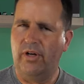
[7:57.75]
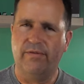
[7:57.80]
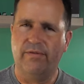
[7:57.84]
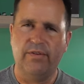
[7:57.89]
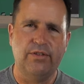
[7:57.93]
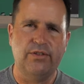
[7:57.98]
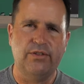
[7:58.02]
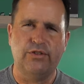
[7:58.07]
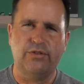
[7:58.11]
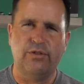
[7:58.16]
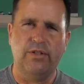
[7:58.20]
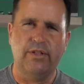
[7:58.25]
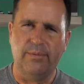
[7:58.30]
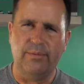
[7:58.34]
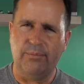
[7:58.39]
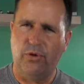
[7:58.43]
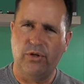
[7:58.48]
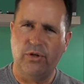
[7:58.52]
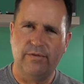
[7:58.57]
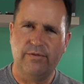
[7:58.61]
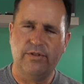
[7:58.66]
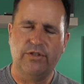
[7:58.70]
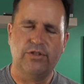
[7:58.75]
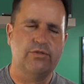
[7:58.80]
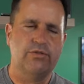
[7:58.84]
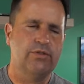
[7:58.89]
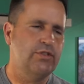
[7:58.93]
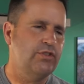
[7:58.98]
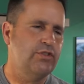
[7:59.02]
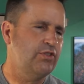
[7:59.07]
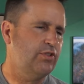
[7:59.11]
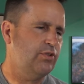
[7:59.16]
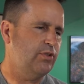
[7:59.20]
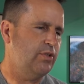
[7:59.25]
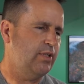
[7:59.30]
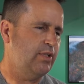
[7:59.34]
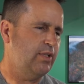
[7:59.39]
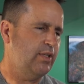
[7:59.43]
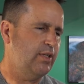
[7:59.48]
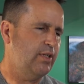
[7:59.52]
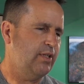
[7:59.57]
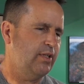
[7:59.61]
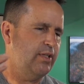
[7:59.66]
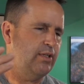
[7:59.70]
of interest
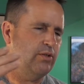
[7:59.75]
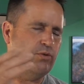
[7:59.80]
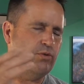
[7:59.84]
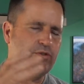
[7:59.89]
and